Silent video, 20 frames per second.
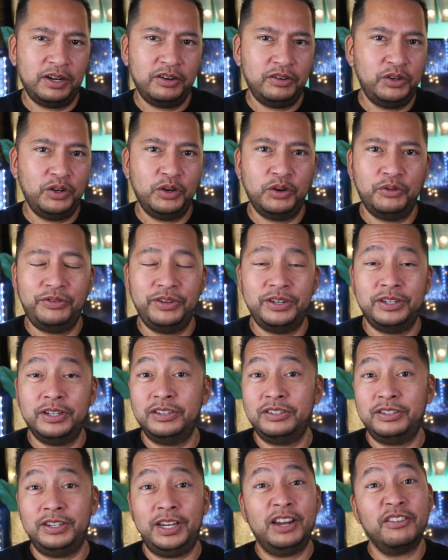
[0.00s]
I don't know if it
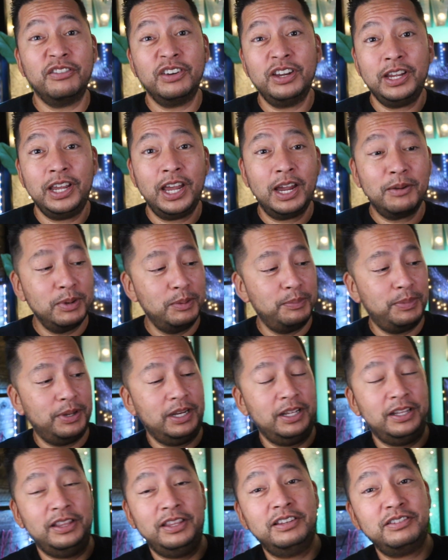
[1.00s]
does in every camera,
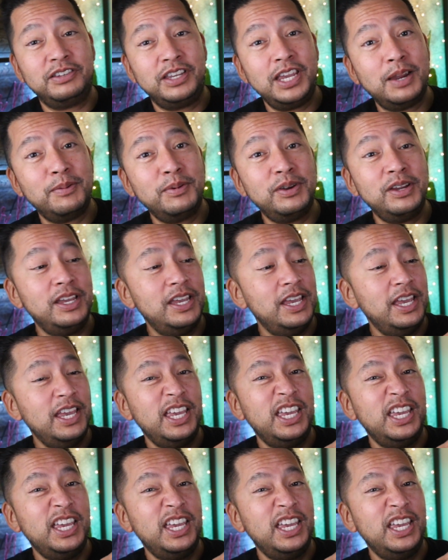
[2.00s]
but in this camera,